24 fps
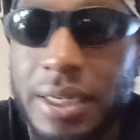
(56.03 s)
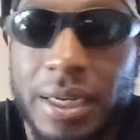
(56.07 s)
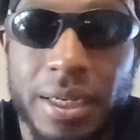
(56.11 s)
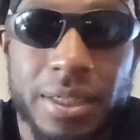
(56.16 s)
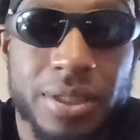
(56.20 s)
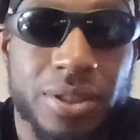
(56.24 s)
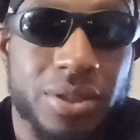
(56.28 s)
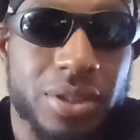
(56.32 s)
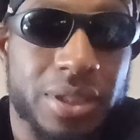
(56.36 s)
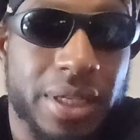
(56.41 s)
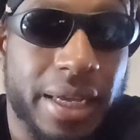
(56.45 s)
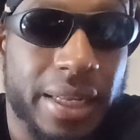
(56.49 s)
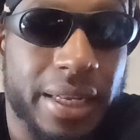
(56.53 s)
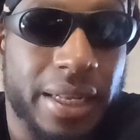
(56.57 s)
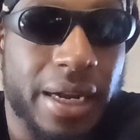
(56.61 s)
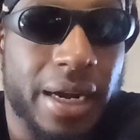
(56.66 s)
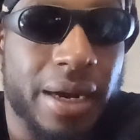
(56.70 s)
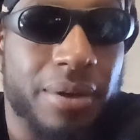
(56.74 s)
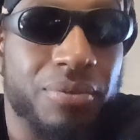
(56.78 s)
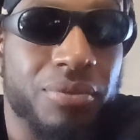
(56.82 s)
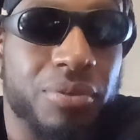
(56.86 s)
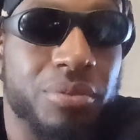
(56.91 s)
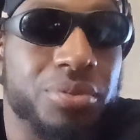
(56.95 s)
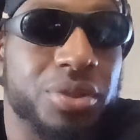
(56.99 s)
Understand that
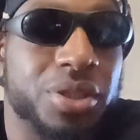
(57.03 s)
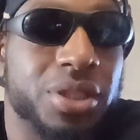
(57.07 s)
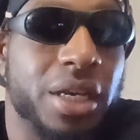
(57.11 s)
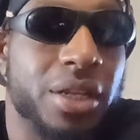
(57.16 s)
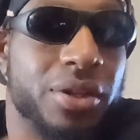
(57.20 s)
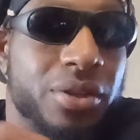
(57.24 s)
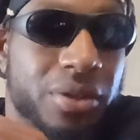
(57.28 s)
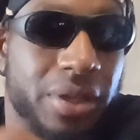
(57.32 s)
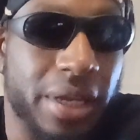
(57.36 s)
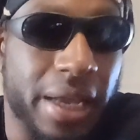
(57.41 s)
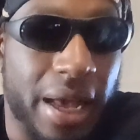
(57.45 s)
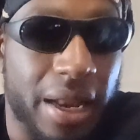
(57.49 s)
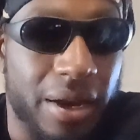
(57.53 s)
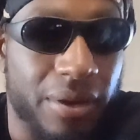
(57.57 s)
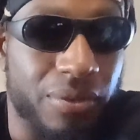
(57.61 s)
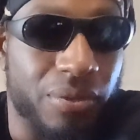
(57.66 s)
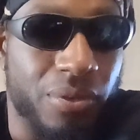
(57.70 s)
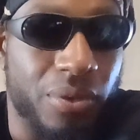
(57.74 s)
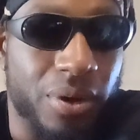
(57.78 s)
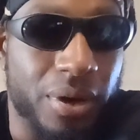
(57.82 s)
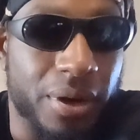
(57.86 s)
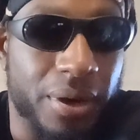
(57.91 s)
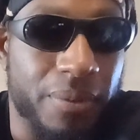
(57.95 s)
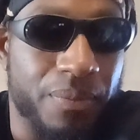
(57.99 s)
I'm from Southern
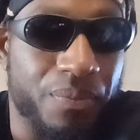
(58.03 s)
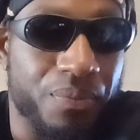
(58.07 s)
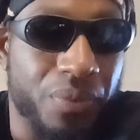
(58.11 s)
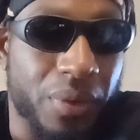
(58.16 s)
California.